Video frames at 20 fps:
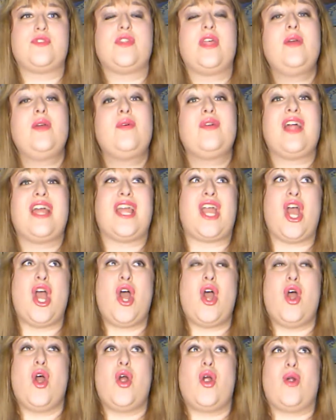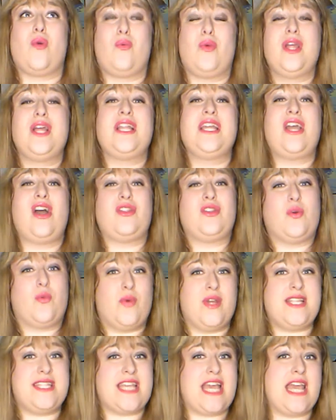So they were like really on their
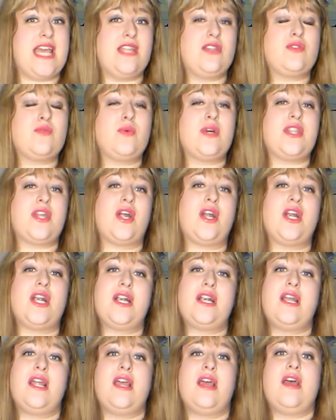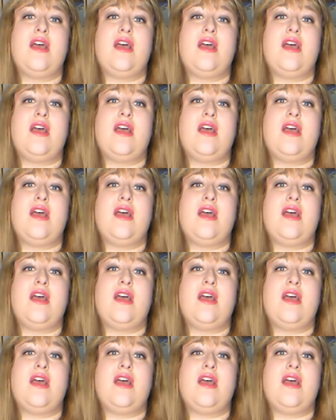wits end with her